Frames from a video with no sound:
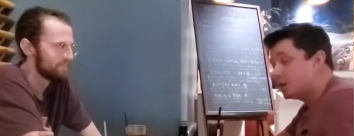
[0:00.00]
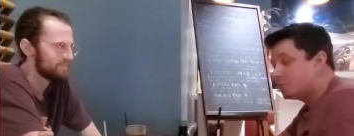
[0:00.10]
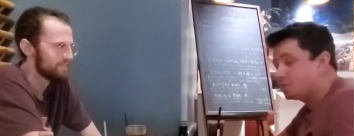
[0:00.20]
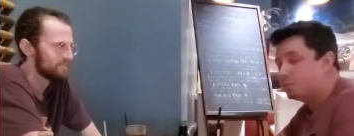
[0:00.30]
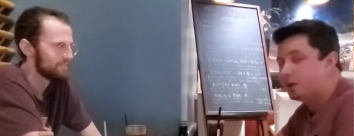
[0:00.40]

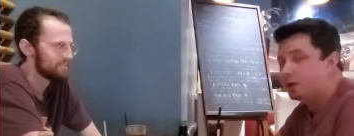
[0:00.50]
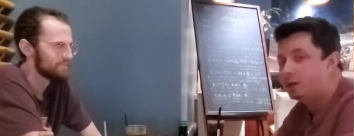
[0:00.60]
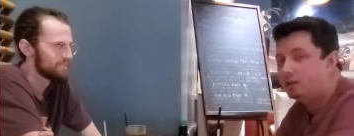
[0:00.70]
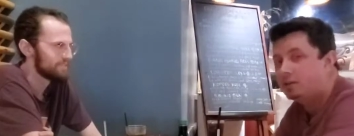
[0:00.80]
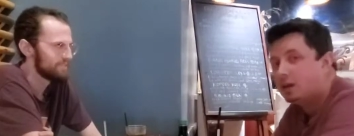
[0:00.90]
Speaker 1: exception,
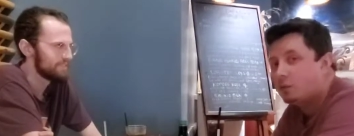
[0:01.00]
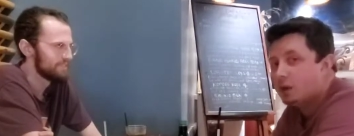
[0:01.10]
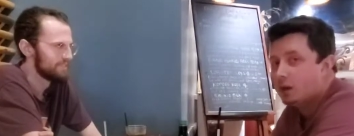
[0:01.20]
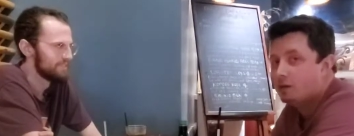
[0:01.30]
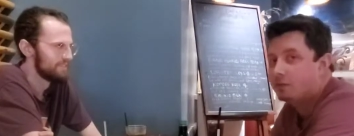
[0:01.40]
buddy. Today
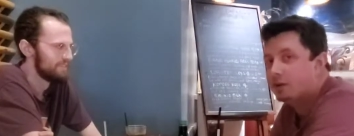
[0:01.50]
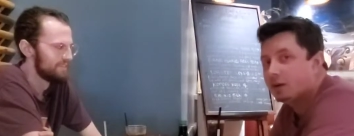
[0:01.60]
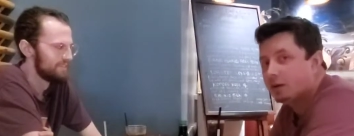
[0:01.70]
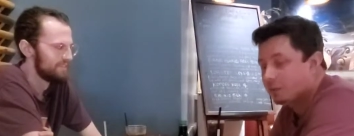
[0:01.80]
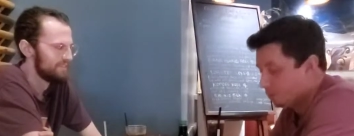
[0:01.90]
we have
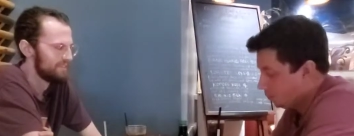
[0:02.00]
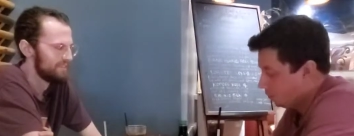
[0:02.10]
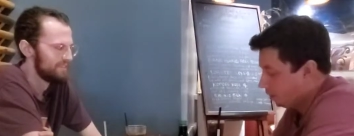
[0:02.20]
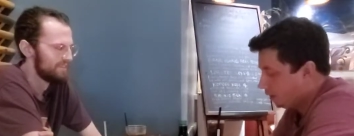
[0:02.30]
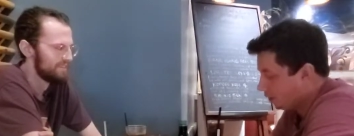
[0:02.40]
um,
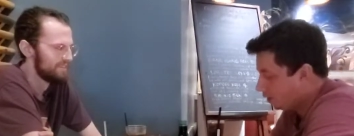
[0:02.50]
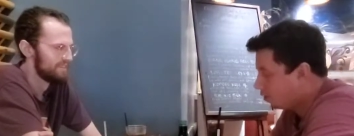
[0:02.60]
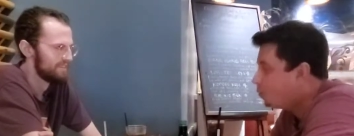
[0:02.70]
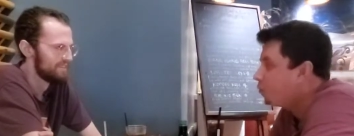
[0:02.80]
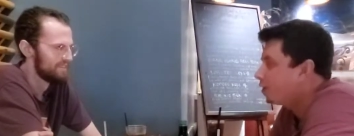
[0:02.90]
a,
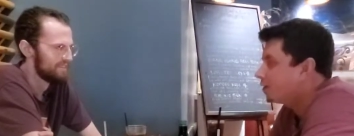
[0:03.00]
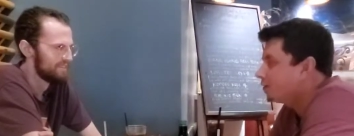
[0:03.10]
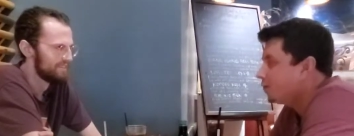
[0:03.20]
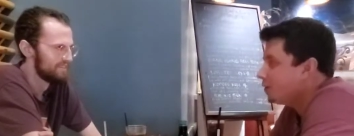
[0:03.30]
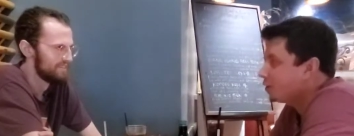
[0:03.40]
a, good
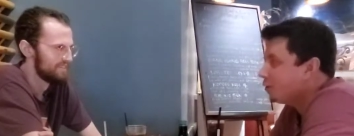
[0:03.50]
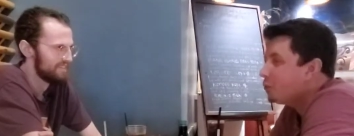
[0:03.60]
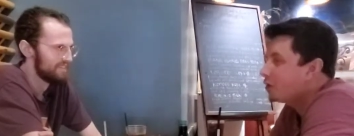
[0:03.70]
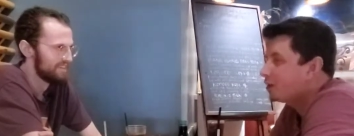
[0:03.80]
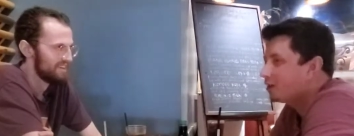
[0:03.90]
one. We have a
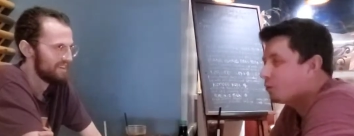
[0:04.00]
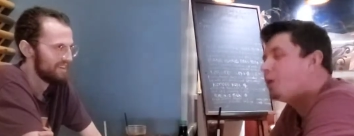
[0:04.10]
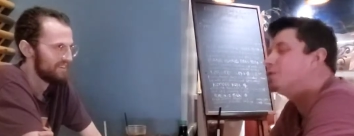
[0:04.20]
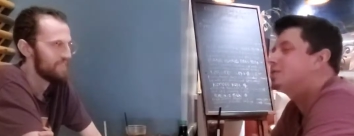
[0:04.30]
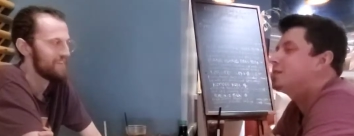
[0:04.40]
good one here.
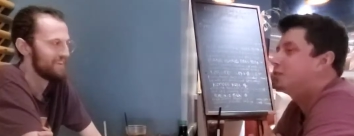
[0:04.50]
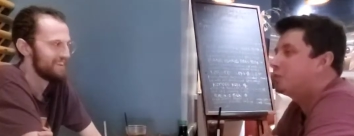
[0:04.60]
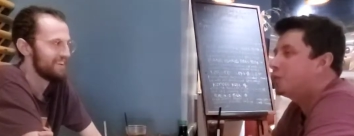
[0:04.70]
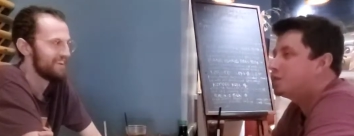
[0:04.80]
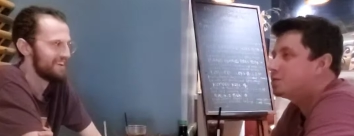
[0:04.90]
We always have
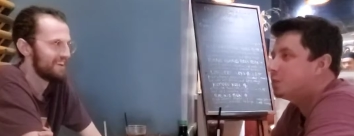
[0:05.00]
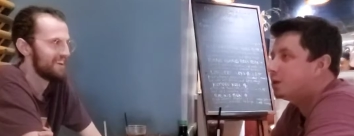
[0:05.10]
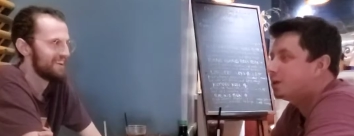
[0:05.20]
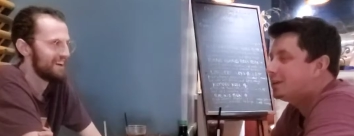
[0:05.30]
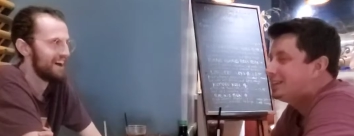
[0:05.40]
good ones,
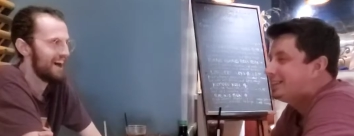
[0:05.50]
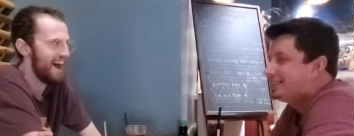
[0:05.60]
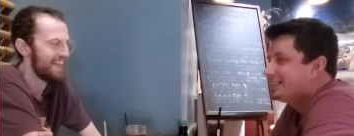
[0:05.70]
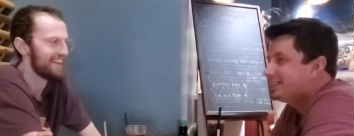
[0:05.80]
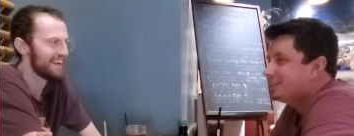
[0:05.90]
but
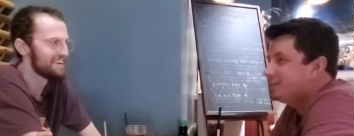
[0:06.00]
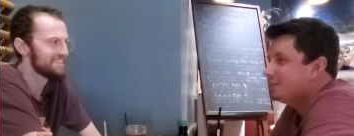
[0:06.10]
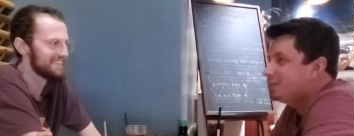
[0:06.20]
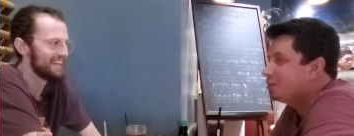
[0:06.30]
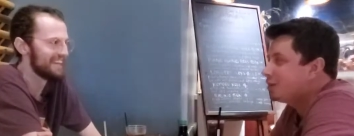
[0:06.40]
Speaker 2: I like how
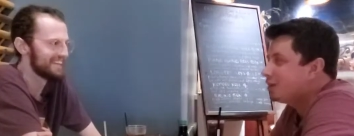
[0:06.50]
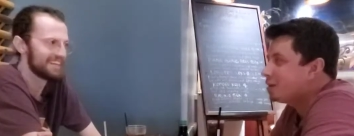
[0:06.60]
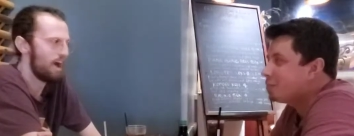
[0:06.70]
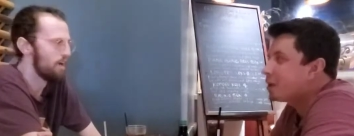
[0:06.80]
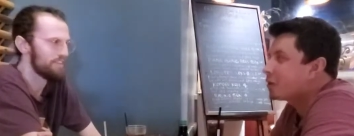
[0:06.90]
you said that.
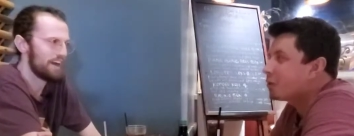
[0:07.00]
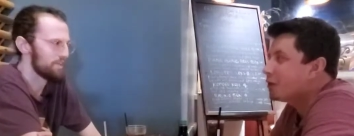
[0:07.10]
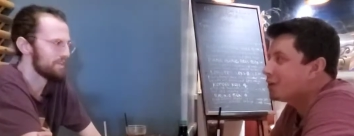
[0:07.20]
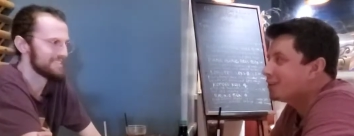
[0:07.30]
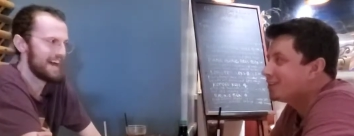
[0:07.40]
Like all the
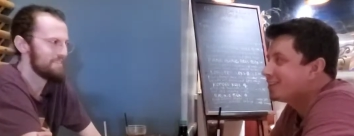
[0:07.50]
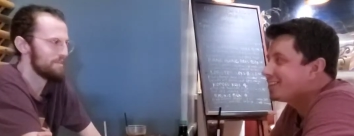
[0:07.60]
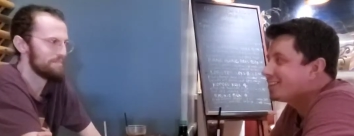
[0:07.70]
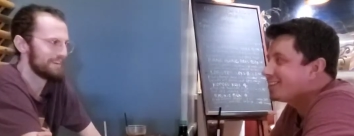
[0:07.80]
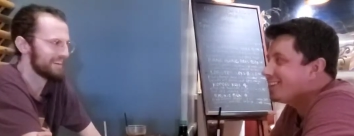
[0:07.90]
other ones
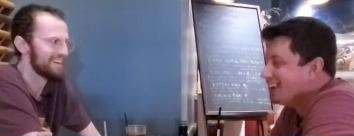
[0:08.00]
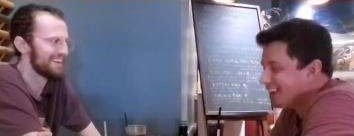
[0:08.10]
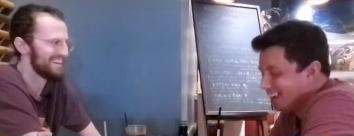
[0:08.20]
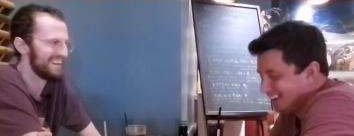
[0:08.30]
haven't been good.